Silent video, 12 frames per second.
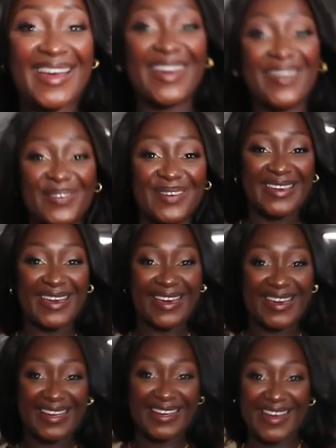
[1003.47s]

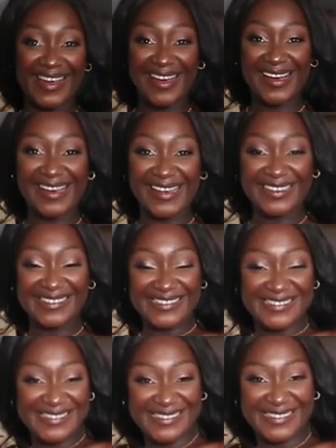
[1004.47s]
Okay,
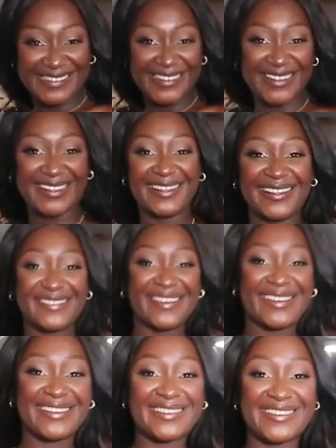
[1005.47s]
guys. Oh my
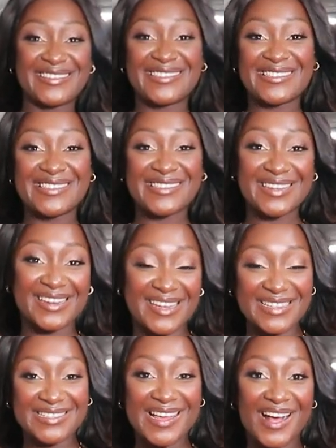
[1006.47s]
goodness, this is the
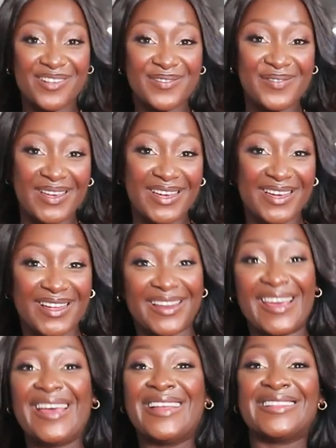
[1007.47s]
next outfit.
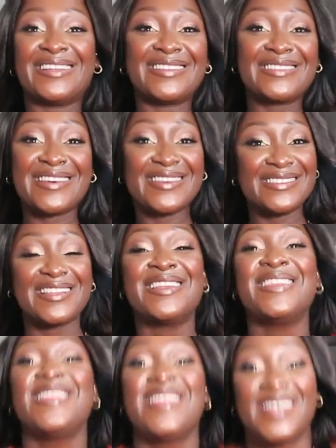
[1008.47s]
This is
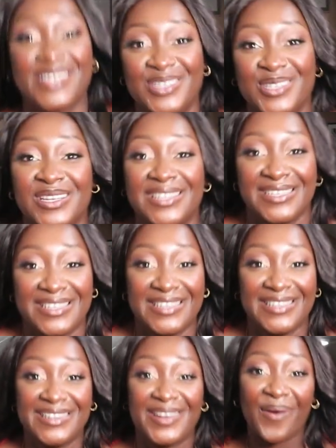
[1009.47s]

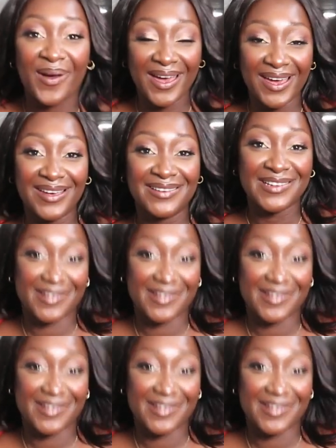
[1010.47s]
literally, okay?